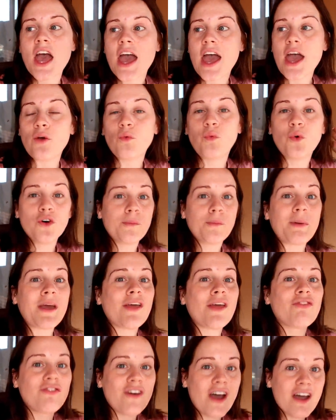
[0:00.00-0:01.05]
It will
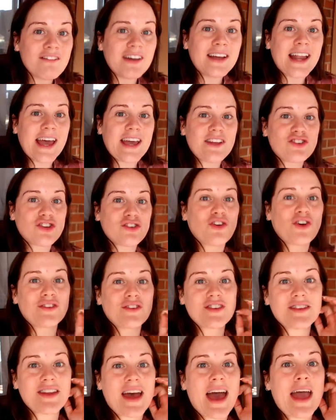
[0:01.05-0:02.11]
be very later on
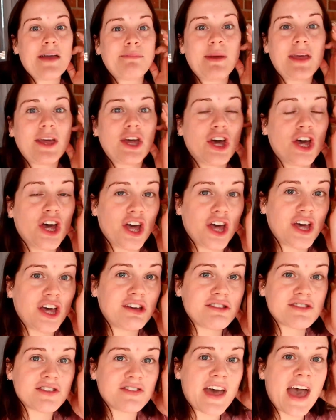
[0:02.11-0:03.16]
today
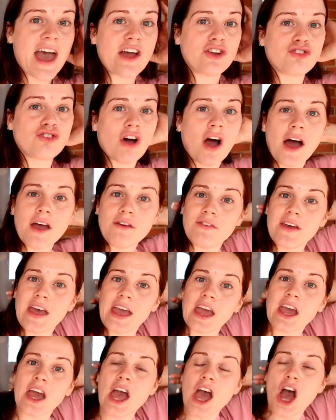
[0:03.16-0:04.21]
because they're
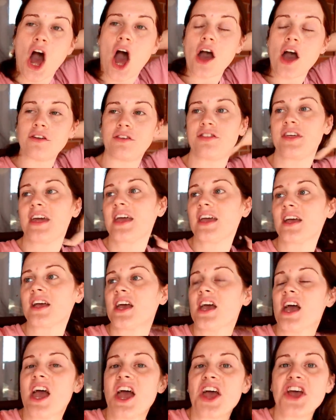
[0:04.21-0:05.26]
driving, I think,
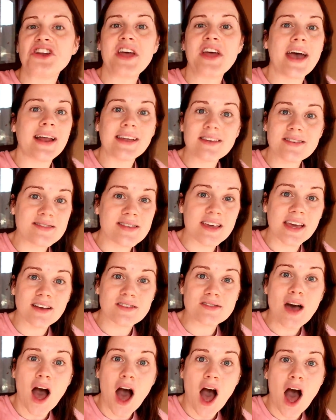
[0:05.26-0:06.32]
nearly
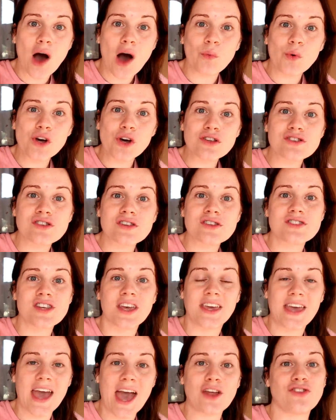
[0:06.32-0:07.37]
6 hours to
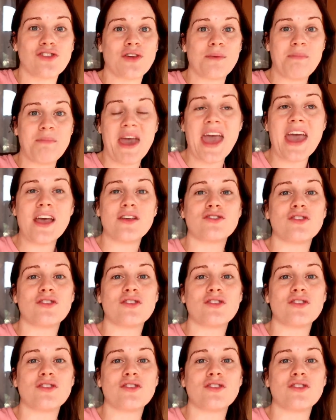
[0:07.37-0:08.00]
get to me.